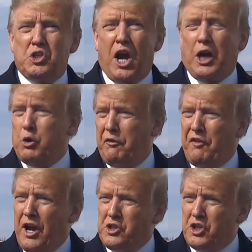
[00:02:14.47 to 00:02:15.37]

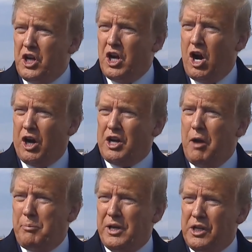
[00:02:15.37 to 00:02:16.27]
sacrificing our
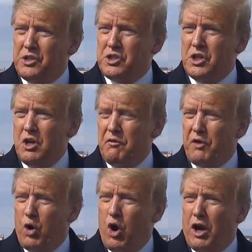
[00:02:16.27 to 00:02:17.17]
companies
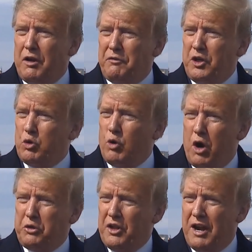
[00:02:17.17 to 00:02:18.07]
for all of the
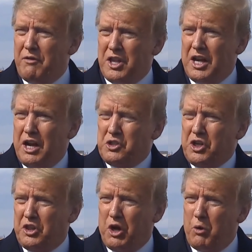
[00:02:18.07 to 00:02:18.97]
growth and everything
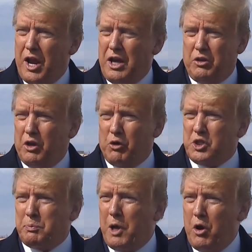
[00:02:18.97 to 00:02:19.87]
else that they're ready.
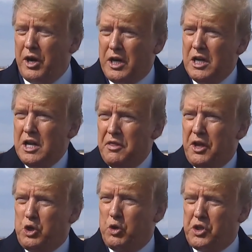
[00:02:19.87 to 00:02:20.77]
They're exploding.
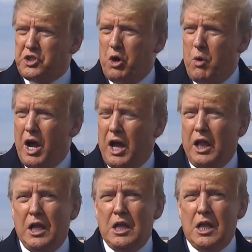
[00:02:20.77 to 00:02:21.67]
They're doing so
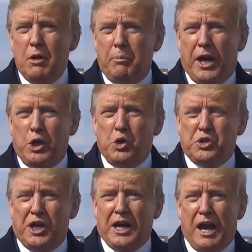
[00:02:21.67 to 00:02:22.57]
well by
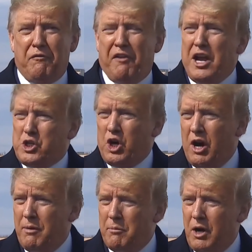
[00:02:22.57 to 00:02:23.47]
using a fake
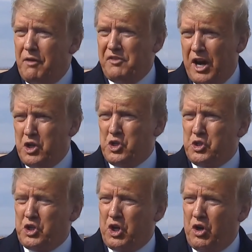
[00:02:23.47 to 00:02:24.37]
term of
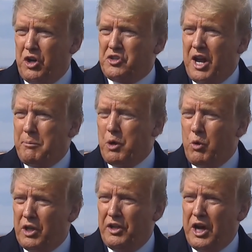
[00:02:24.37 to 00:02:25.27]
national security. It's got to
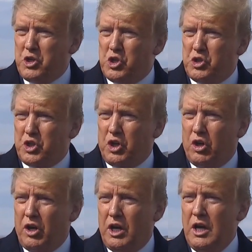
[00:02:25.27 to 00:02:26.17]
be real national
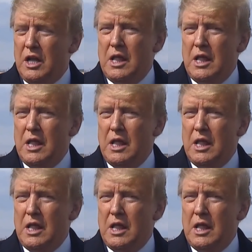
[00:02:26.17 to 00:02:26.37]
security.